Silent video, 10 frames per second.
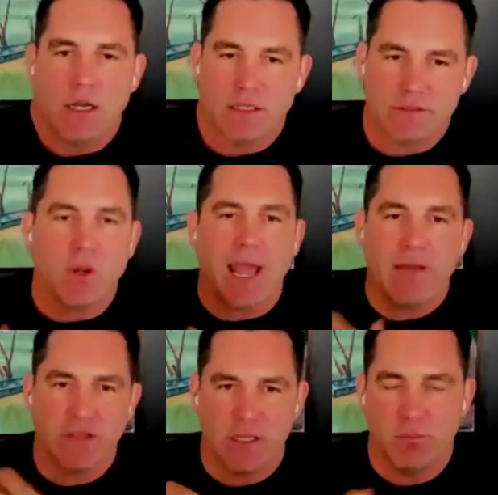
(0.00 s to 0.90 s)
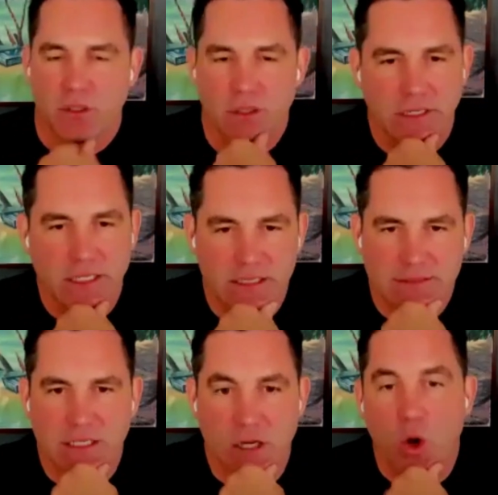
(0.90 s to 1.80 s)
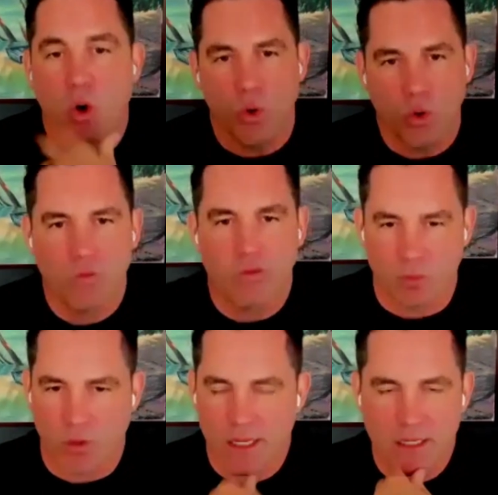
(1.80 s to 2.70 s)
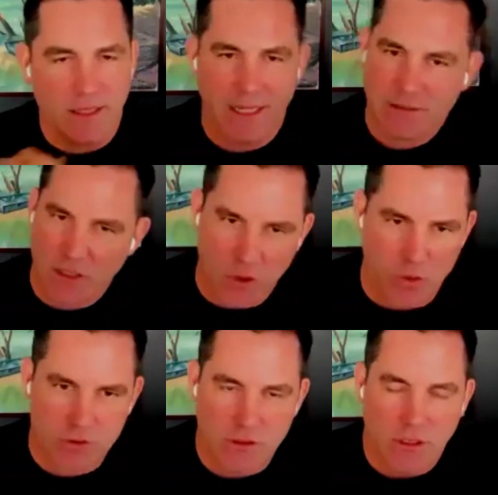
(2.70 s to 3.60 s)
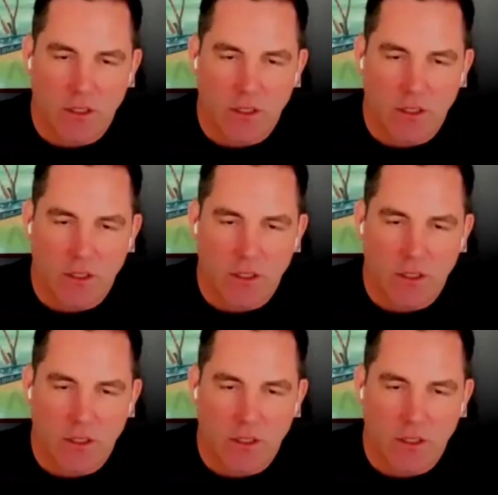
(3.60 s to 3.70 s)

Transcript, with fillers: Uh, so having the ability to, to, hold the rate, that's huge.